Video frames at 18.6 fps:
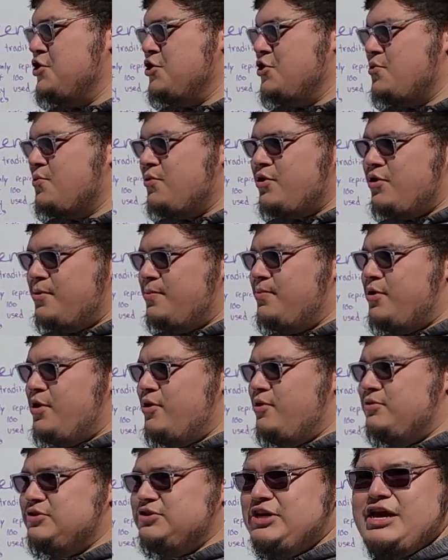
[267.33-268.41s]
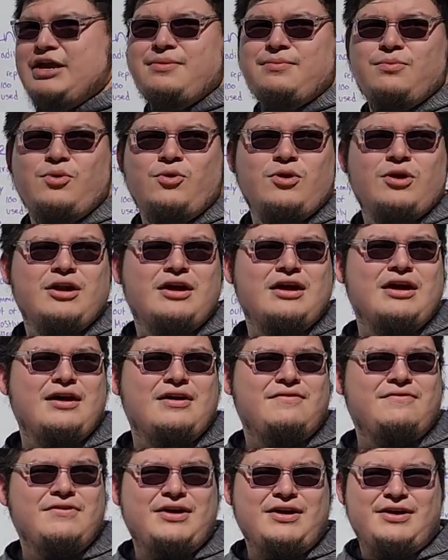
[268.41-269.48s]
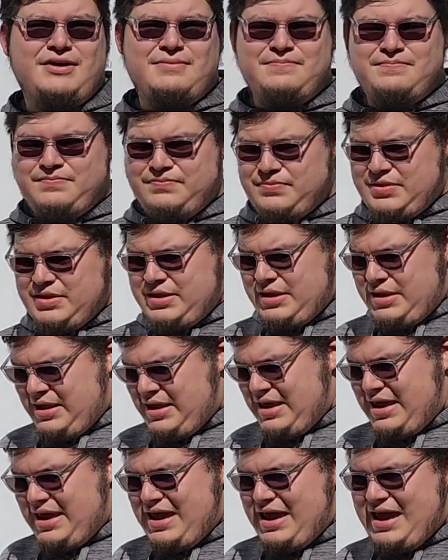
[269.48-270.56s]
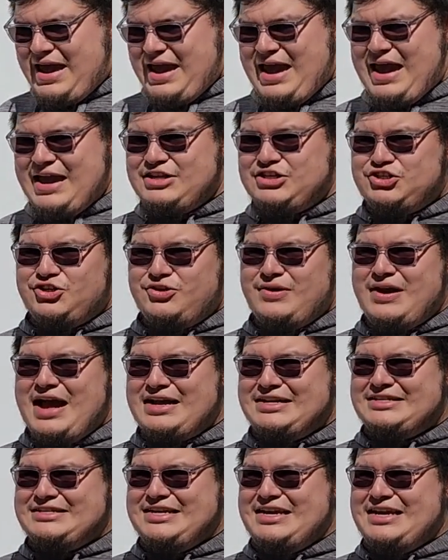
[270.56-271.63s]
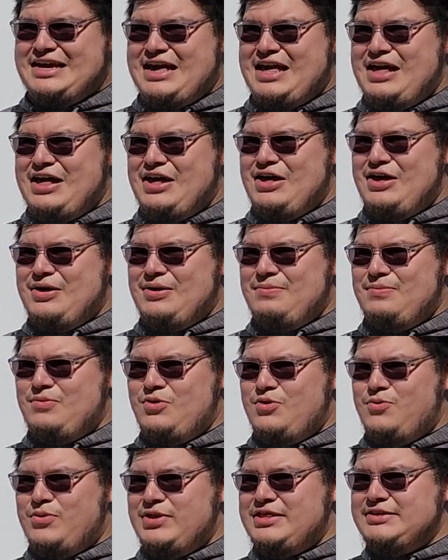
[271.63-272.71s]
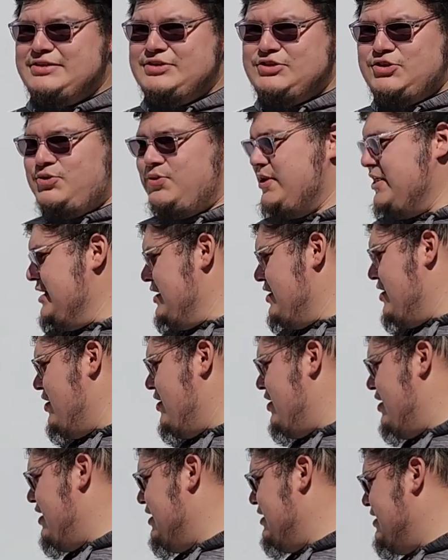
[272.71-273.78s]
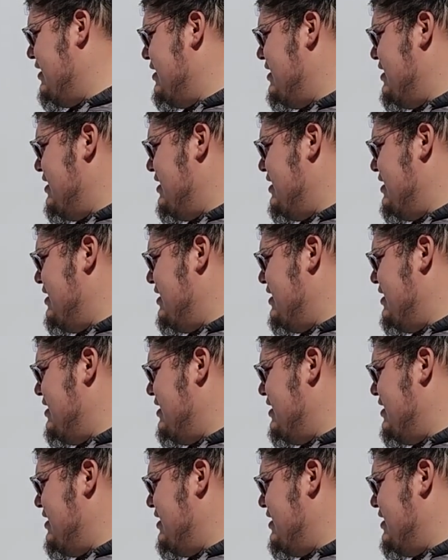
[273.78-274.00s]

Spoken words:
newer approach and more of interacting more with the student on